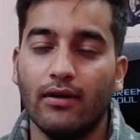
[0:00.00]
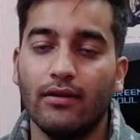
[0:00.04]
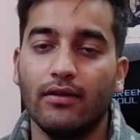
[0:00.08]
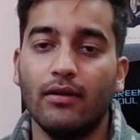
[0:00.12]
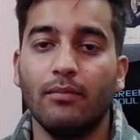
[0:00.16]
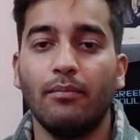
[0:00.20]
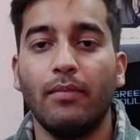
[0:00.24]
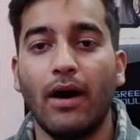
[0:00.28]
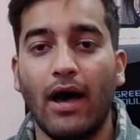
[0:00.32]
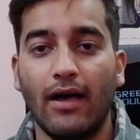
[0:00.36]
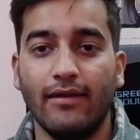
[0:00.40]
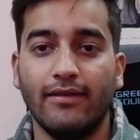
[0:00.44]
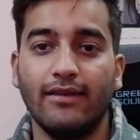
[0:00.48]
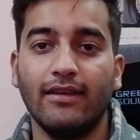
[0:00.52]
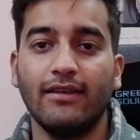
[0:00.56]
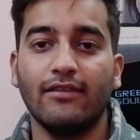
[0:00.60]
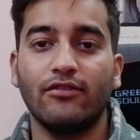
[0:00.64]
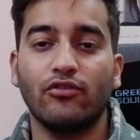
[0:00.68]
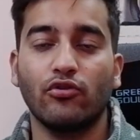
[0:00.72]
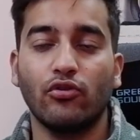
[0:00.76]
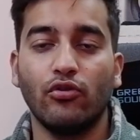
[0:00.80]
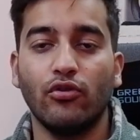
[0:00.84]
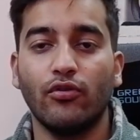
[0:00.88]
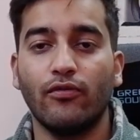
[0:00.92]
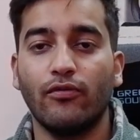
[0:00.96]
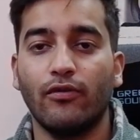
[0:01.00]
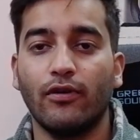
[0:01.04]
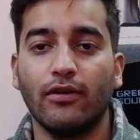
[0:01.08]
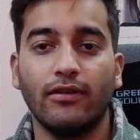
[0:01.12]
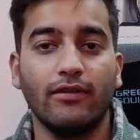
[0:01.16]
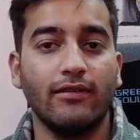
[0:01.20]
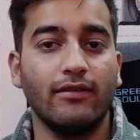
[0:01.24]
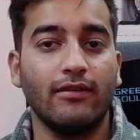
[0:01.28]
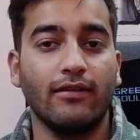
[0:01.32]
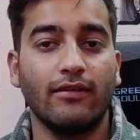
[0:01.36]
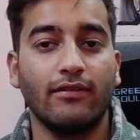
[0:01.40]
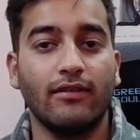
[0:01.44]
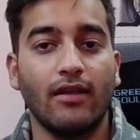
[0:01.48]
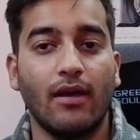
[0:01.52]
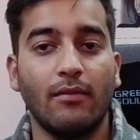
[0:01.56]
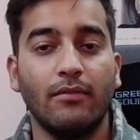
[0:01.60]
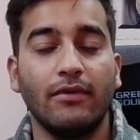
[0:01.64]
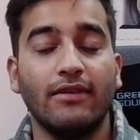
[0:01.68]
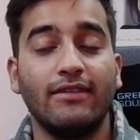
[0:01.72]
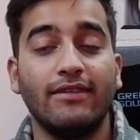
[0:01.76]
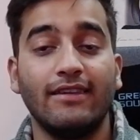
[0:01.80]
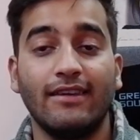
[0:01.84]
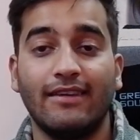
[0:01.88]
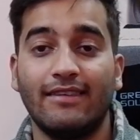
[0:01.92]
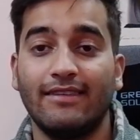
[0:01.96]
The passing score for this exam
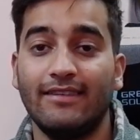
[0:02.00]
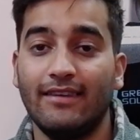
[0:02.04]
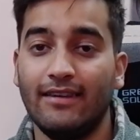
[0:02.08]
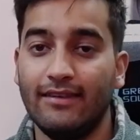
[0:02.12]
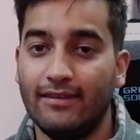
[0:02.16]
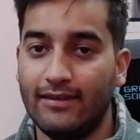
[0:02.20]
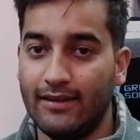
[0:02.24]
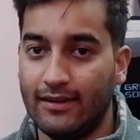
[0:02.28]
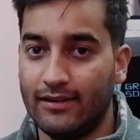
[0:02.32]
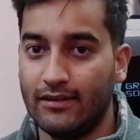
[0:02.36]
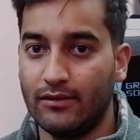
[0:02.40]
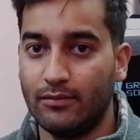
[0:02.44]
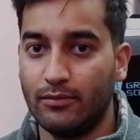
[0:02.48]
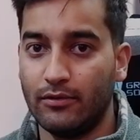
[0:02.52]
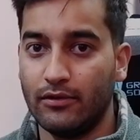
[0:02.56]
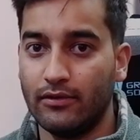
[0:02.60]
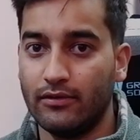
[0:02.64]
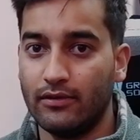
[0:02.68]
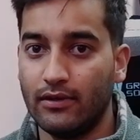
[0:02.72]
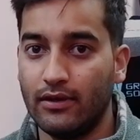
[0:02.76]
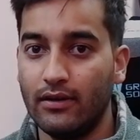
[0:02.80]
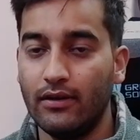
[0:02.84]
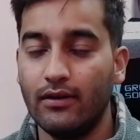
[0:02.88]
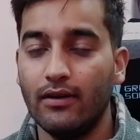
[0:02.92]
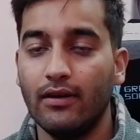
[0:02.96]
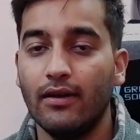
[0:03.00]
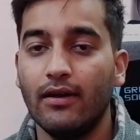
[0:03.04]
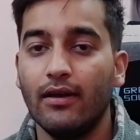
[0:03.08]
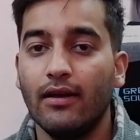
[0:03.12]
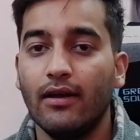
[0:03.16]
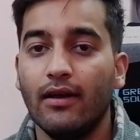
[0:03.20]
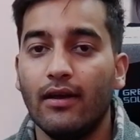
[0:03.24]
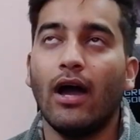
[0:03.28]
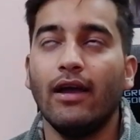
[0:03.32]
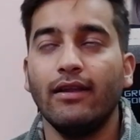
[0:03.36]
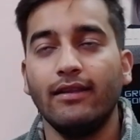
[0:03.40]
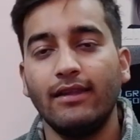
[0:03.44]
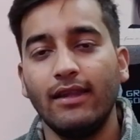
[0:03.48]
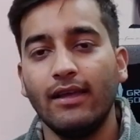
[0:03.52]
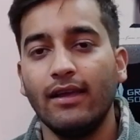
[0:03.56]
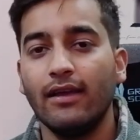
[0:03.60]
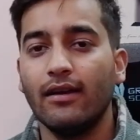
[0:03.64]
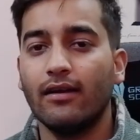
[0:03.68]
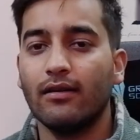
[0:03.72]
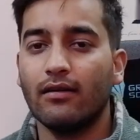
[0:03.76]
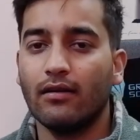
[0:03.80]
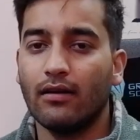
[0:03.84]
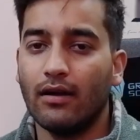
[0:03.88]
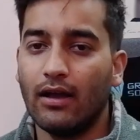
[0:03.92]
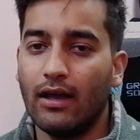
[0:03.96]
is 66%. So I
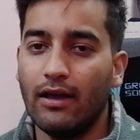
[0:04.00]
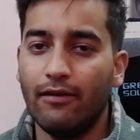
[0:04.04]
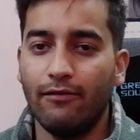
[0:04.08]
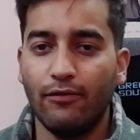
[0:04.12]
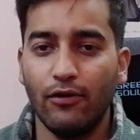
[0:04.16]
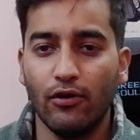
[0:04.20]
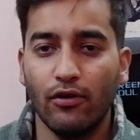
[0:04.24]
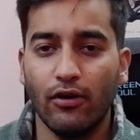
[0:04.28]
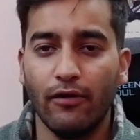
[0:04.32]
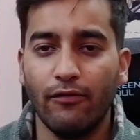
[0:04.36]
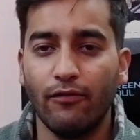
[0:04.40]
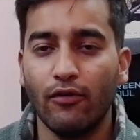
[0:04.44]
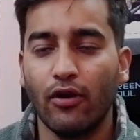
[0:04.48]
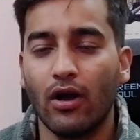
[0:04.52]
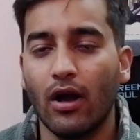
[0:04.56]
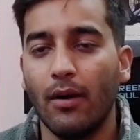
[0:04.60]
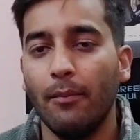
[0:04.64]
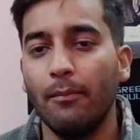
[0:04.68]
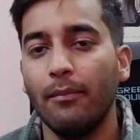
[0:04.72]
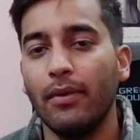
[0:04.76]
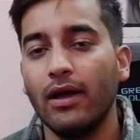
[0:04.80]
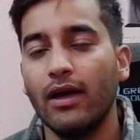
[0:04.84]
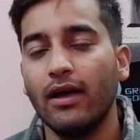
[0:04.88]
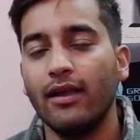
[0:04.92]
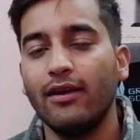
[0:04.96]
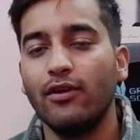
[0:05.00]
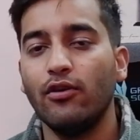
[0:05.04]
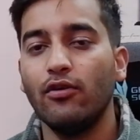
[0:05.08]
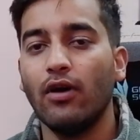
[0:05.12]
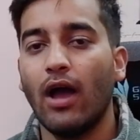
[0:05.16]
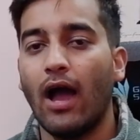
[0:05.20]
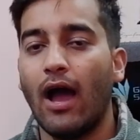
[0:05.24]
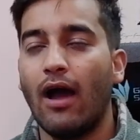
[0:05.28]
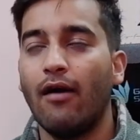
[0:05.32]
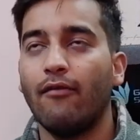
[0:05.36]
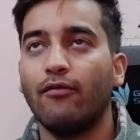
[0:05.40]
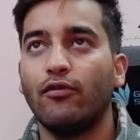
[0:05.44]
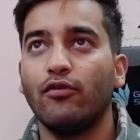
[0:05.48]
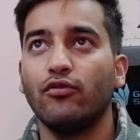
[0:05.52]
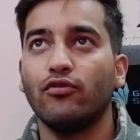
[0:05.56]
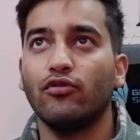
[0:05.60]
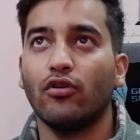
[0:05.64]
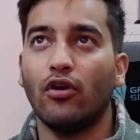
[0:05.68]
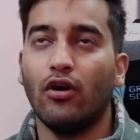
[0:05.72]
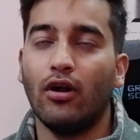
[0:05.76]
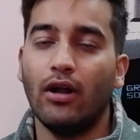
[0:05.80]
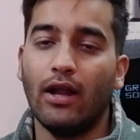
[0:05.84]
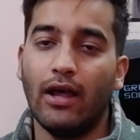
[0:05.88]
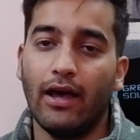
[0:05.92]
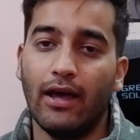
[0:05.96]
think if you compare, you have to
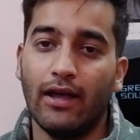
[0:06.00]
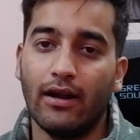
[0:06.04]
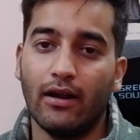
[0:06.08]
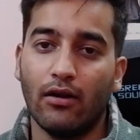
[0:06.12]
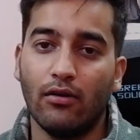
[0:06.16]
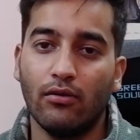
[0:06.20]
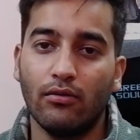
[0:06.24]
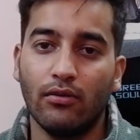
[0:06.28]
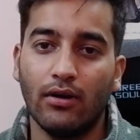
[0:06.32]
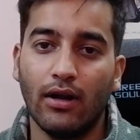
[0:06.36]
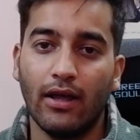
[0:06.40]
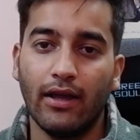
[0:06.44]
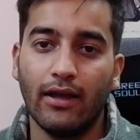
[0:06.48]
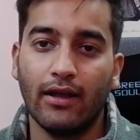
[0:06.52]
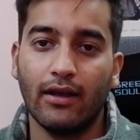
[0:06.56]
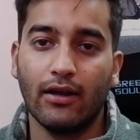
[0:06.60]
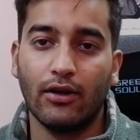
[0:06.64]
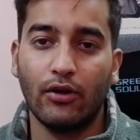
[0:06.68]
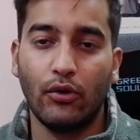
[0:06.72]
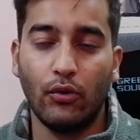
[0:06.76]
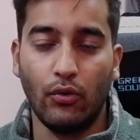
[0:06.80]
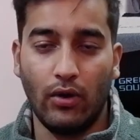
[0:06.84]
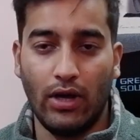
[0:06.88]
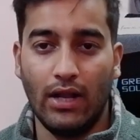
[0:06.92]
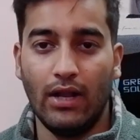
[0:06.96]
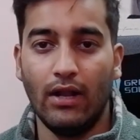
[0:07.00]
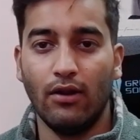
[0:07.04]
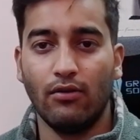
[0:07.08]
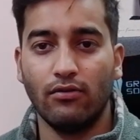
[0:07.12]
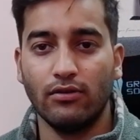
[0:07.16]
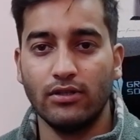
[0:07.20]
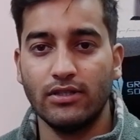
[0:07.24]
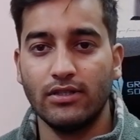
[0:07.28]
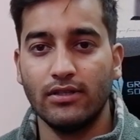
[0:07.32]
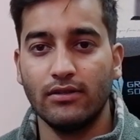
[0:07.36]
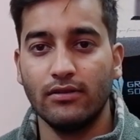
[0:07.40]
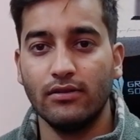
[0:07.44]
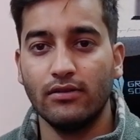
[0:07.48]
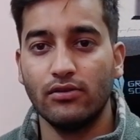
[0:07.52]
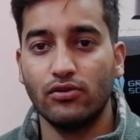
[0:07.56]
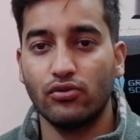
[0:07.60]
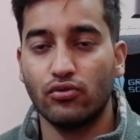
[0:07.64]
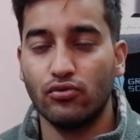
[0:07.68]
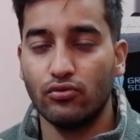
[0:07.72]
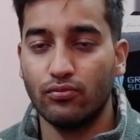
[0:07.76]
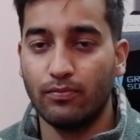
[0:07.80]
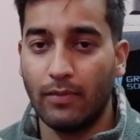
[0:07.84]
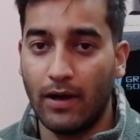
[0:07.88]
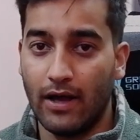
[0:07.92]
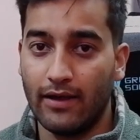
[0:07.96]
solve around like 12 questions
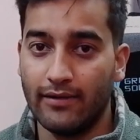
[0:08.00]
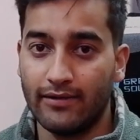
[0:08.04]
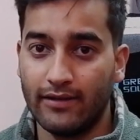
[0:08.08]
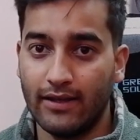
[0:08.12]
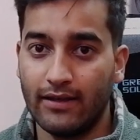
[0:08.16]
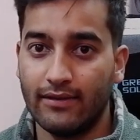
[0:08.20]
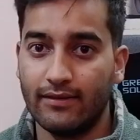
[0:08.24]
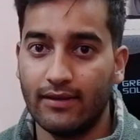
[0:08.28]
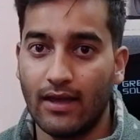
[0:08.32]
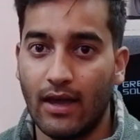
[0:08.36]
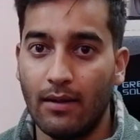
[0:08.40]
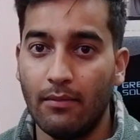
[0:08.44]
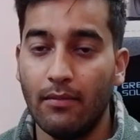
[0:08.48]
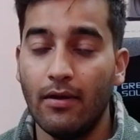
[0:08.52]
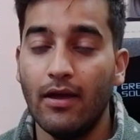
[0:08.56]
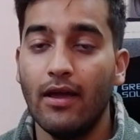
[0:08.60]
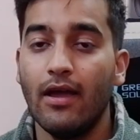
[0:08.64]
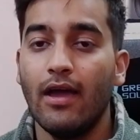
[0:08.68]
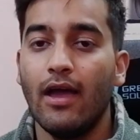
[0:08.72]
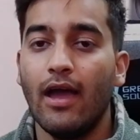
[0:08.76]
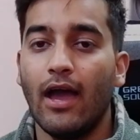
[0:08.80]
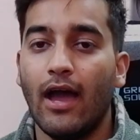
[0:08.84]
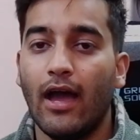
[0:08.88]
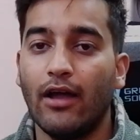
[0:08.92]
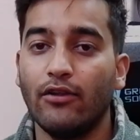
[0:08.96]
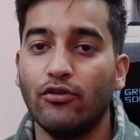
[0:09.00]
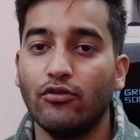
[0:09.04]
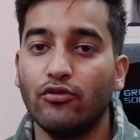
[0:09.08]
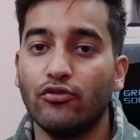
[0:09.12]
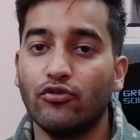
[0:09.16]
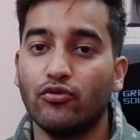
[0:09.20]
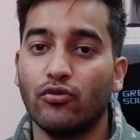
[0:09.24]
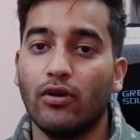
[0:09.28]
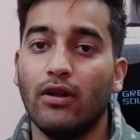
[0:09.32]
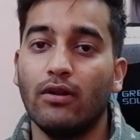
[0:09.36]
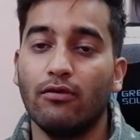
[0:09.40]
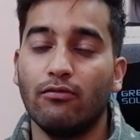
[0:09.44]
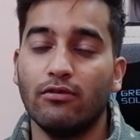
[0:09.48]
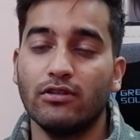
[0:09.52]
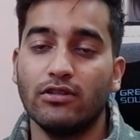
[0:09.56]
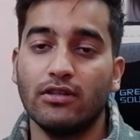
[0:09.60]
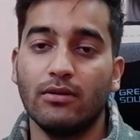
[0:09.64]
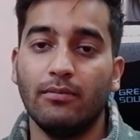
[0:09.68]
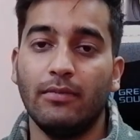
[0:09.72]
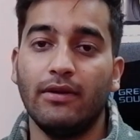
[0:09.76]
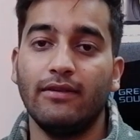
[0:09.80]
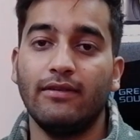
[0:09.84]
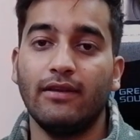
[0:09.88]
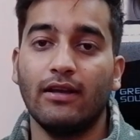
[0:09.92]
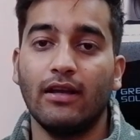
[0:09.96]
to pass the exam, and those 12
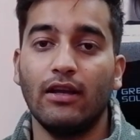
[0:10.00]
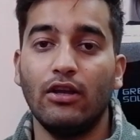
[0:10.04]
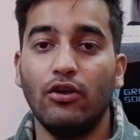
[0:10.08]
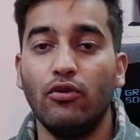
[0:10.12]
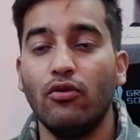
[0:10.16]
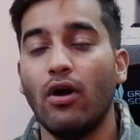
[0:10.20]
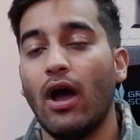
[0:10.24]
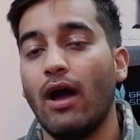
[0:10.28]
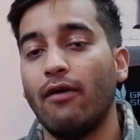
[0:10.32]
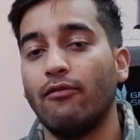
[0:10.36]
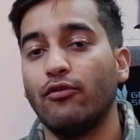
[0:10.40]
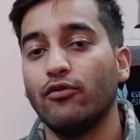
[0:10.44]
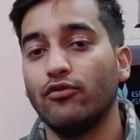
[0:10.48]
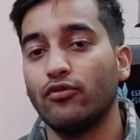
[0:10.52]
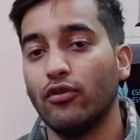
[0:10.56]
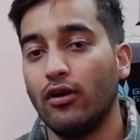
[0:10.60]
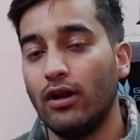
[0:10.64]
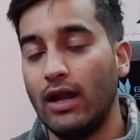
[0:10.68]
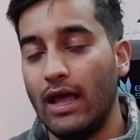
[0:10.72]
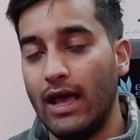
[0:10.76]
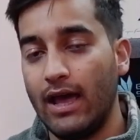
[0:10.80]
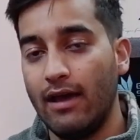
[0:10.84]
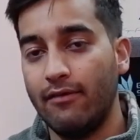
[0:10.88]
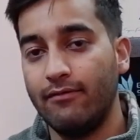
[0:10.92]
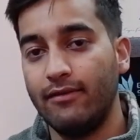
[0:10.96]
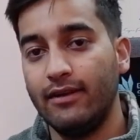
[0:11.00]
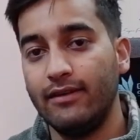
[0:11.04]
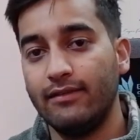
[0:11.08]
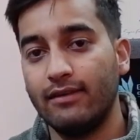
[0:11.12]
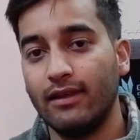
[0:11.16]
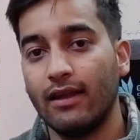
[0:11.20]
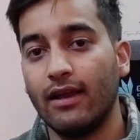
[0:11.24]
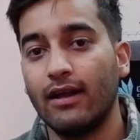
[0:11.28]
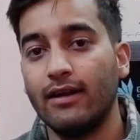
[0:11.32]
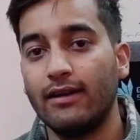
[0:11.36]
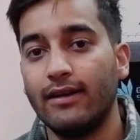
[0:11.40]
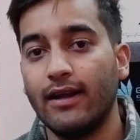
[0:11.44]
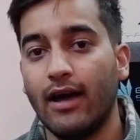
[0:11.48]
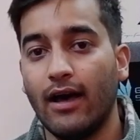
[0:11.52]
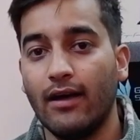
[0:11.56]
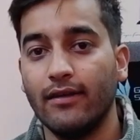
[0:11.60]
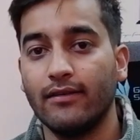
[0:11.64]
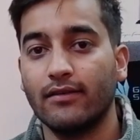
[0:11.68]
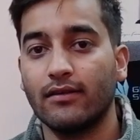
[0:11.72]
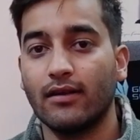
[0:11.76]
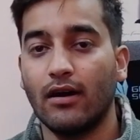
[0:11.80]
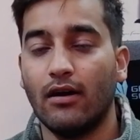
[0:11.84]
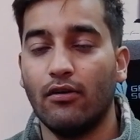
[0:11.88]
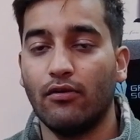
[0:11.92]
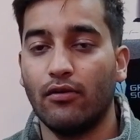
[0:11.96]
questions basically you have to solve every single
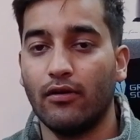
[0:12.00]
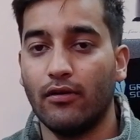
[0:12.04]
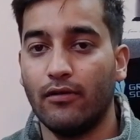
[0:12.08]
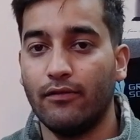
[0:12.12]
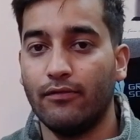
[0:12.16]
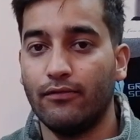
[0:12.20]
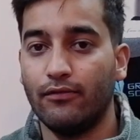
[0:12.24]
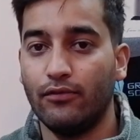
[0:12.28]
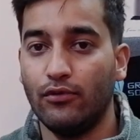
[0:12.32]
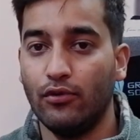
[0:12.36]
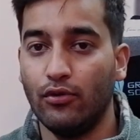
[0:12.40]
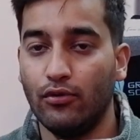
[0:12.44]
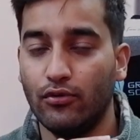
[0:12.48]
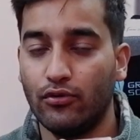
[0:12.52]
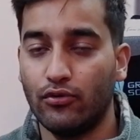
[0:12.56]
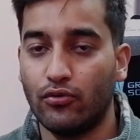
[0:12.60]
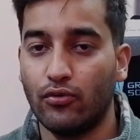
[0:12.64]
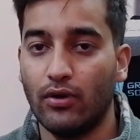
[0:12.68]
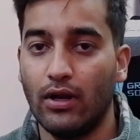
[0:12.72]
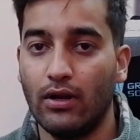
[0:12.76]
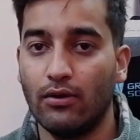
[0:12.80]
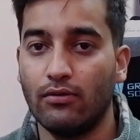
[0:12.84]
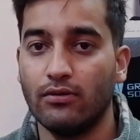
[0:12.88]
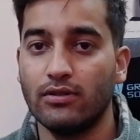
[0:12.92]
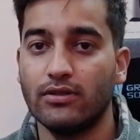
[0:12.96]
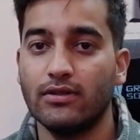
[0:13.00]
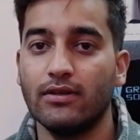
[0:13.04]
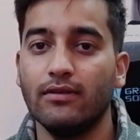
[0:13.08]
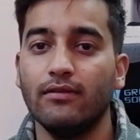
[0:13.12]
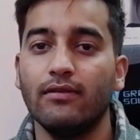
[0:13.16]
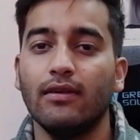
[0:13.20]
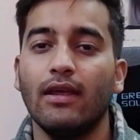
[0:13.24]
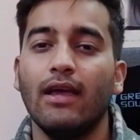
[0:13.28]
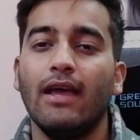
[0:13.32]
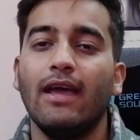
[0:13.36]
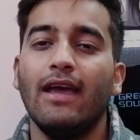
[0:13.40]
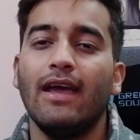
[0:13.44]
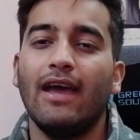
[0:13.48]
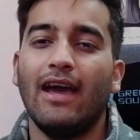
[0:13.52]
task out of those 12 questions.